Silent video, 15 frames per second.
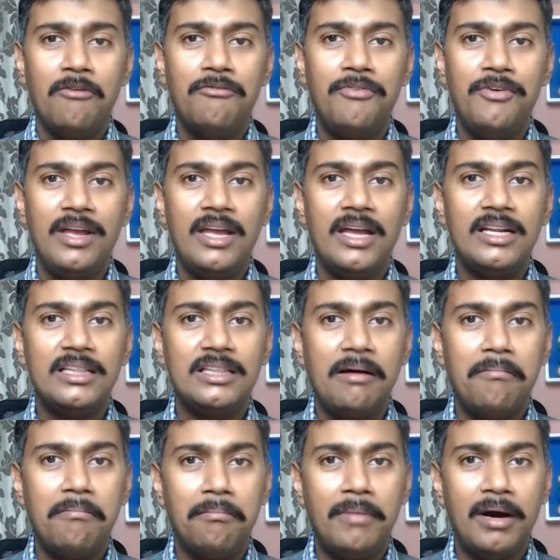where
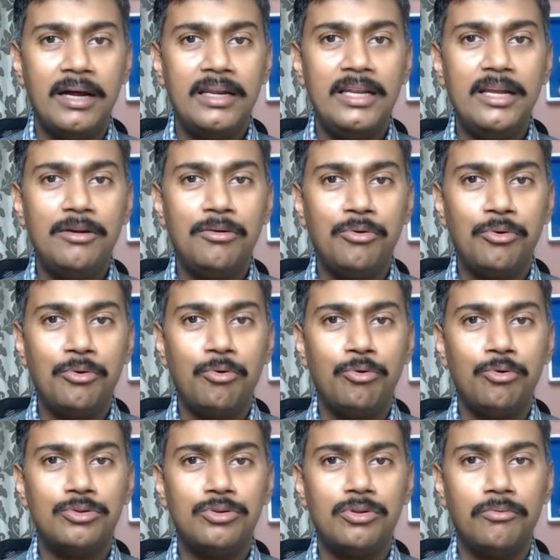the money
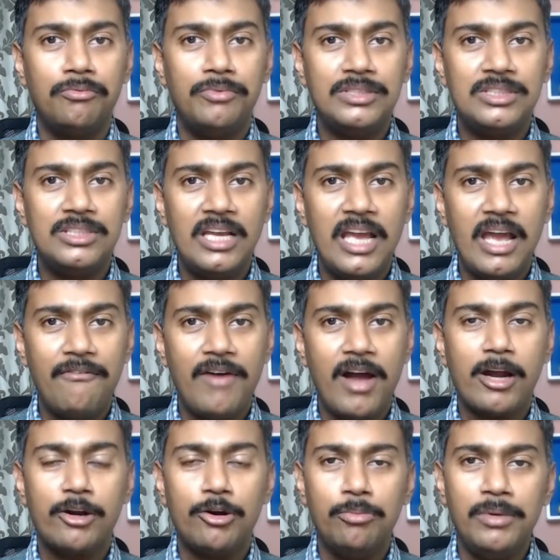growth which they have
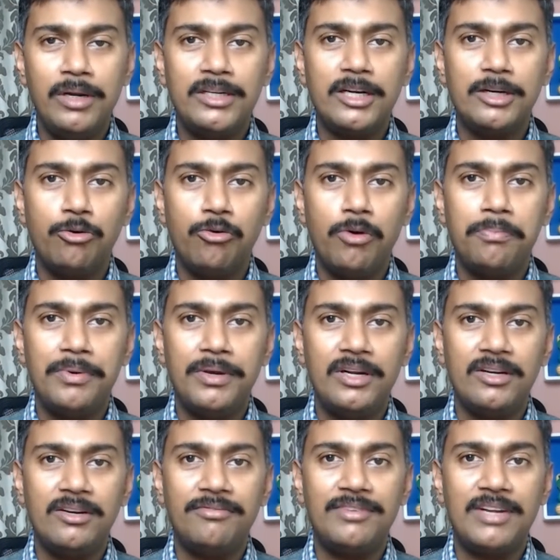accumulated over a
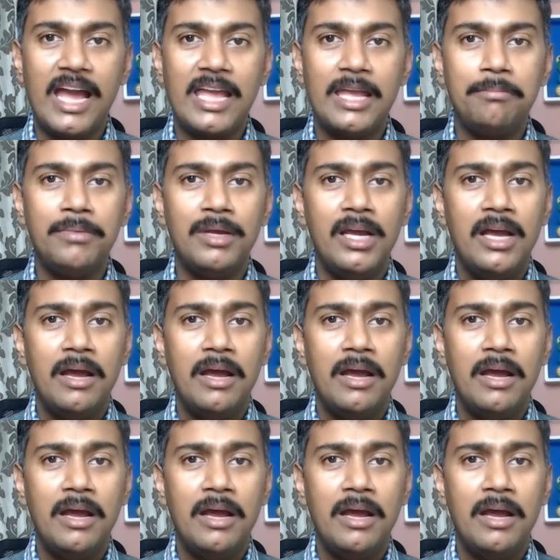period of time